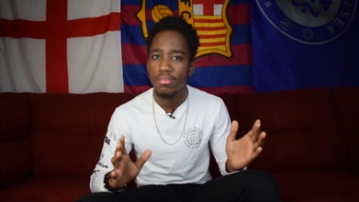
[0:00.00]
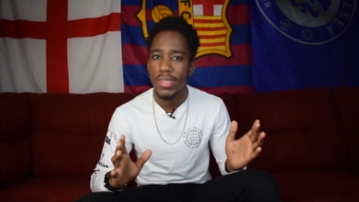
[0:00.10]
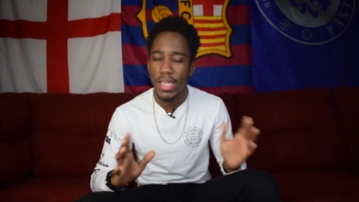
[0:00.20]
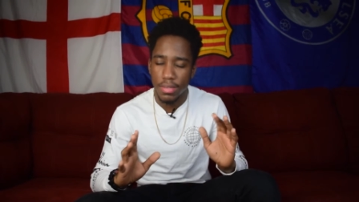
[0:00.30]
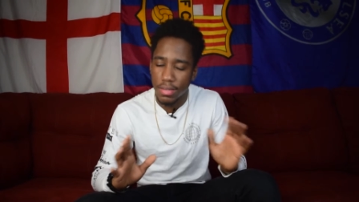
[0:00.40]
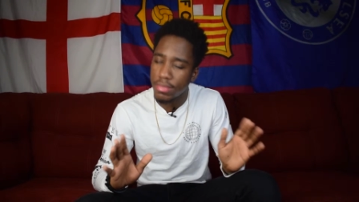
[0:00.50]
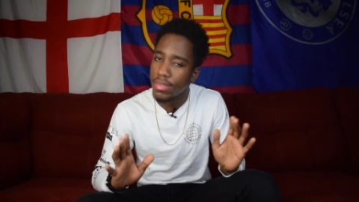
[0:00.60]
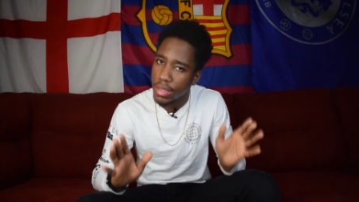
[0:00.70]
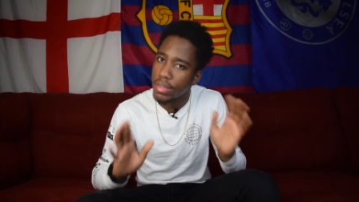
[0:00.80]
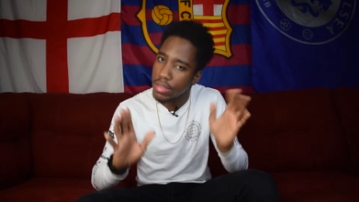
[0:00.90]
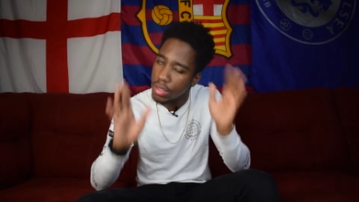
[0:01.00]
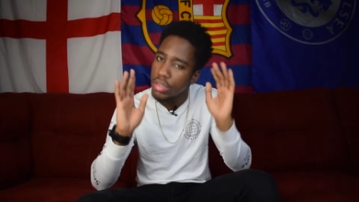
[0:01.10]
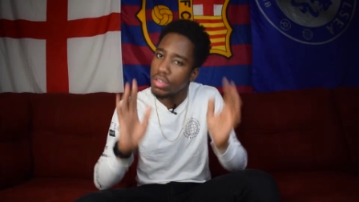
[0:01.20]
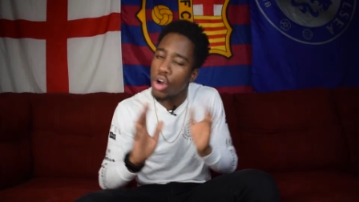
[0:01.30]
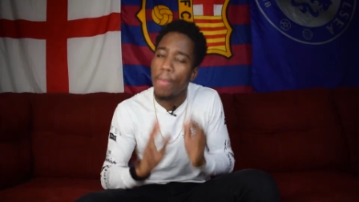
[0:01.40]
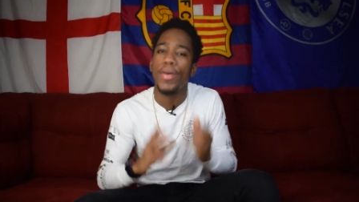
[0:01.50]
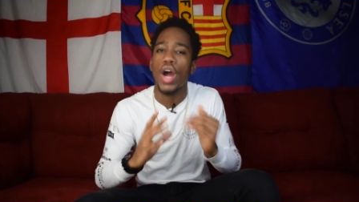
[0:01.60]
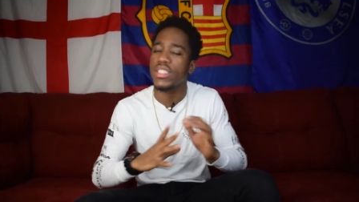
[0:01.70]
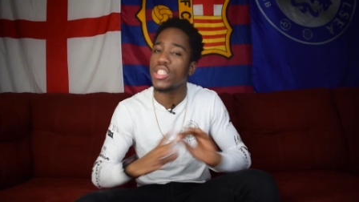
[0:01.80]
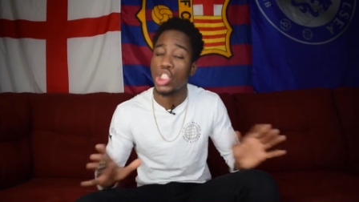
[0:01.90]
there's, you know,
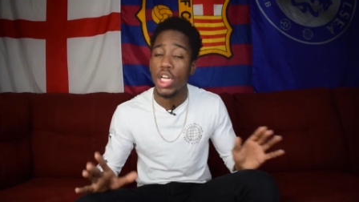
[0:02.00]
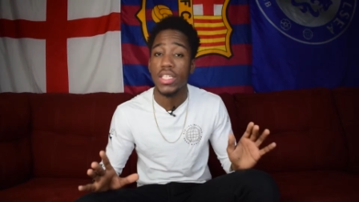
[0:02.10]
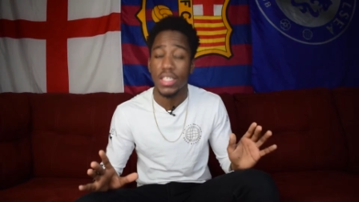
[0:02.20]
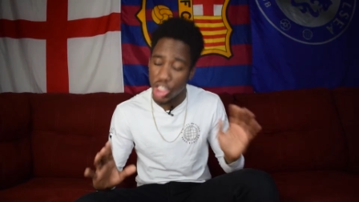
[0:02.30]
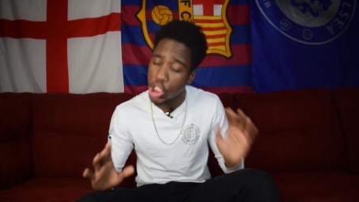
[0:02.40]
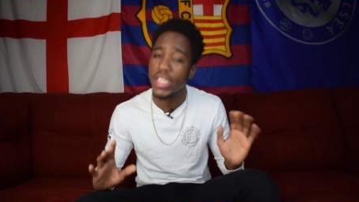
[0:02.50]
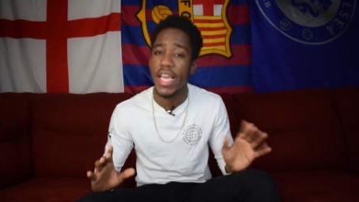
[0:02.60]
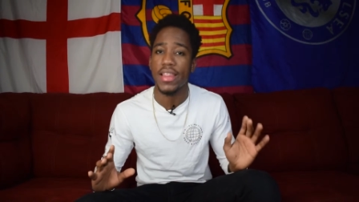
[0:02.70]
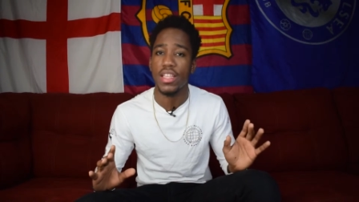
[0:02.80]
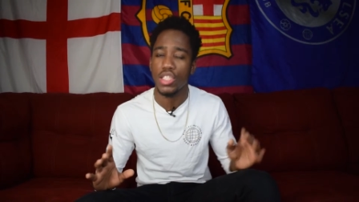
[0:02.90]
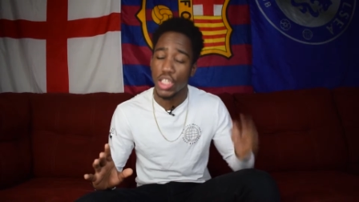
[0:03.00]
Barca should should get this.